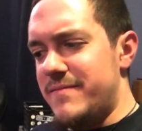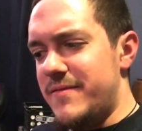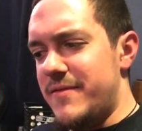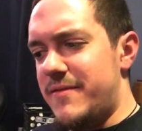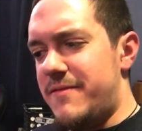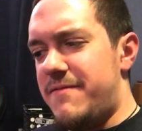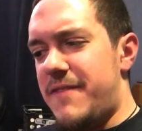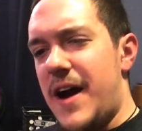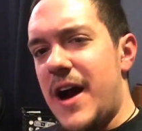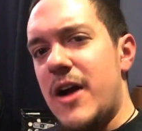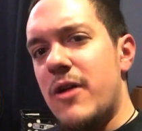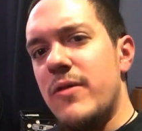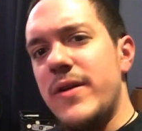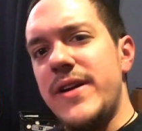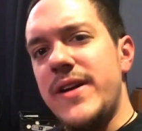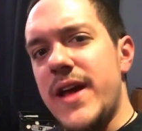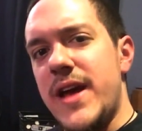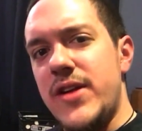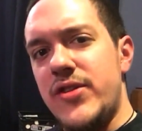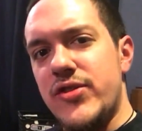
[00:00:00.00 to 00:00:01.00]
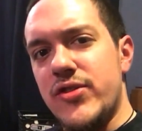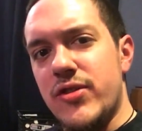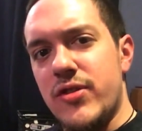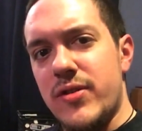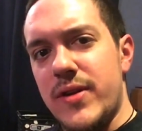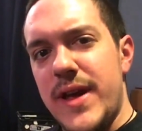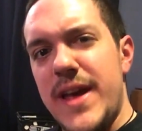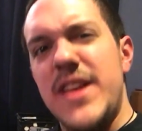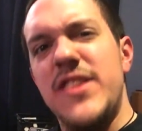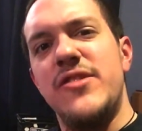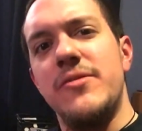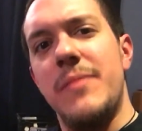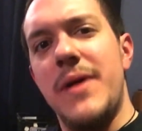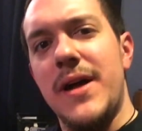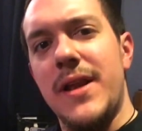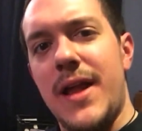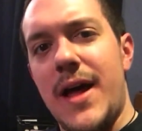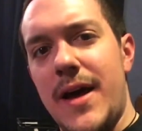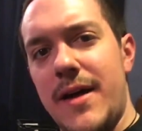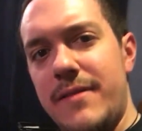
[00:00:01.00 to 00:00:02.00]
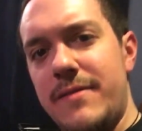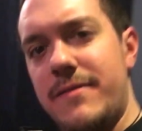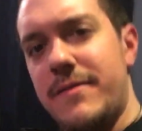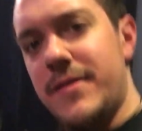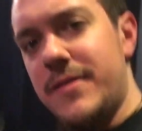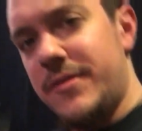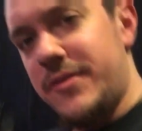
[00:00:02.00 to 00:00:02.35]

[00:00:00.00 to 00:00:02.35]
fiery nature into my life.